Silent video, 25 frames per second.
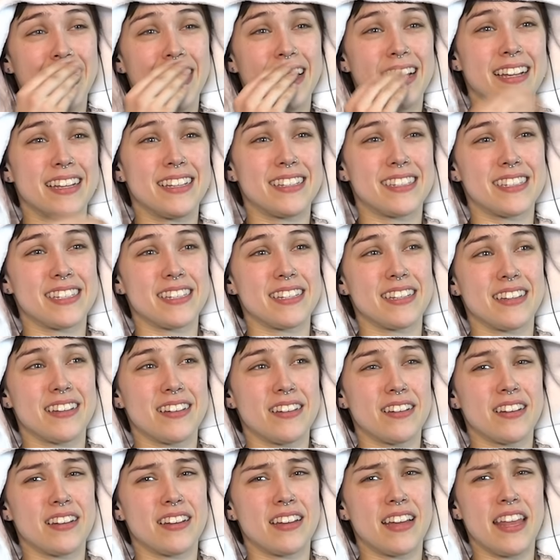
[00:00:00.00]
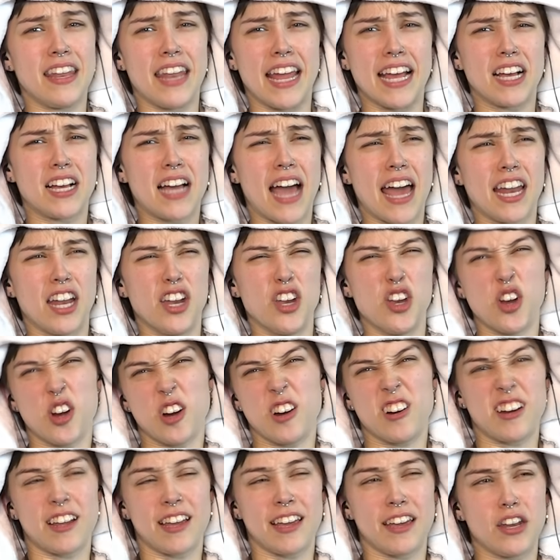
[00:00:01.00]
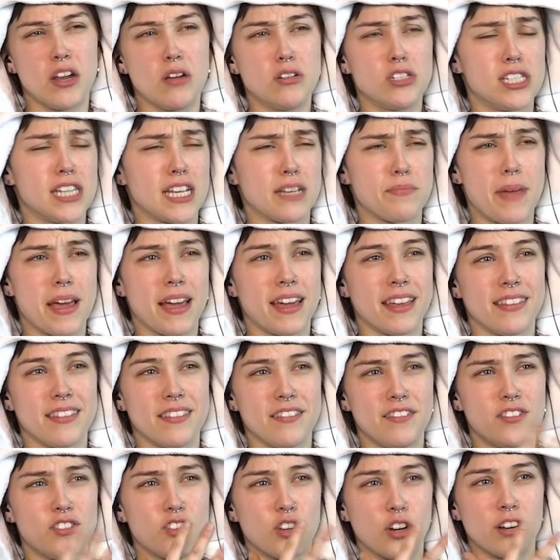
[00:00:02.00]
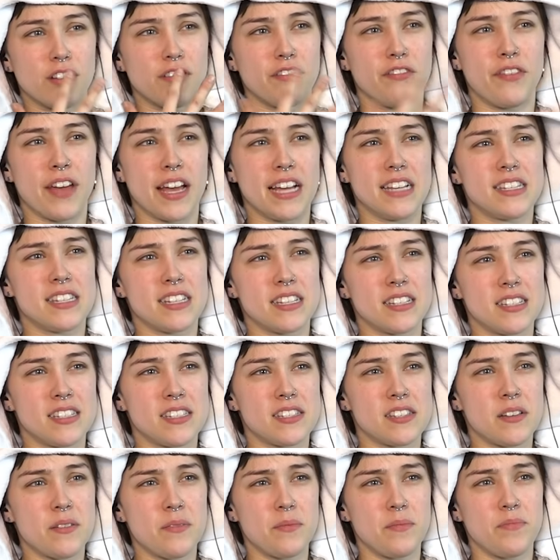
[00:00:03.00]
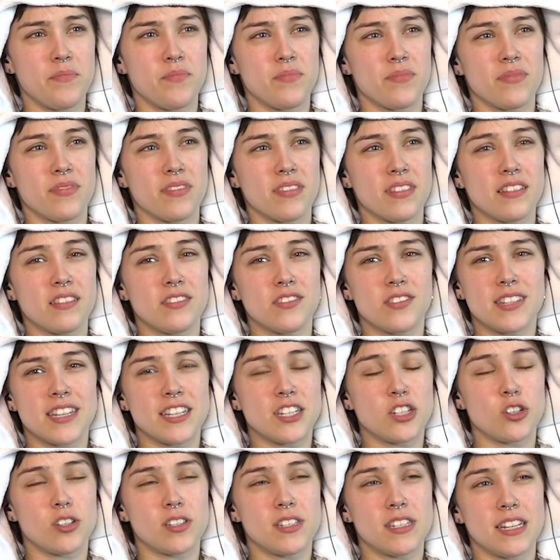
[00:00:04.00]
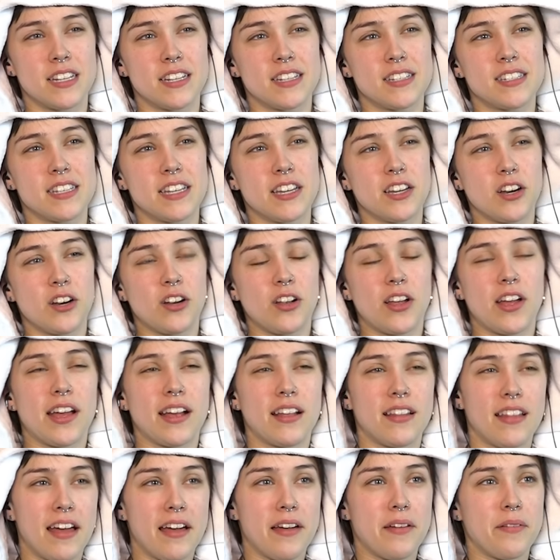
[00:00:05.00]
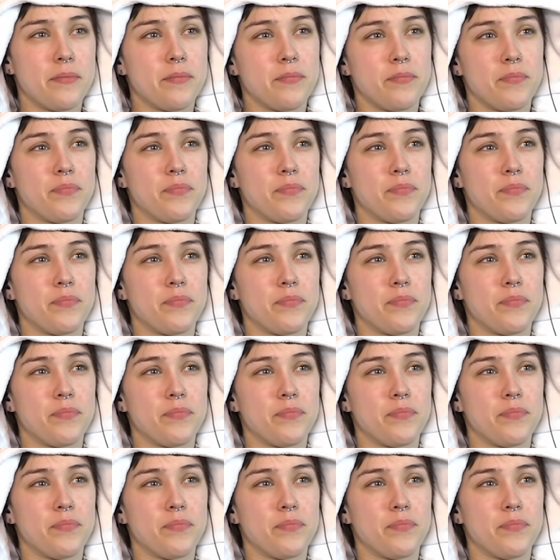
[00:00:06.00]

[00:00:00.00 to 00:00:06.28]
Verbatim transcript: it's and like kind of nerdy, you know, she's like making certain faces. It's interesting to see her like that.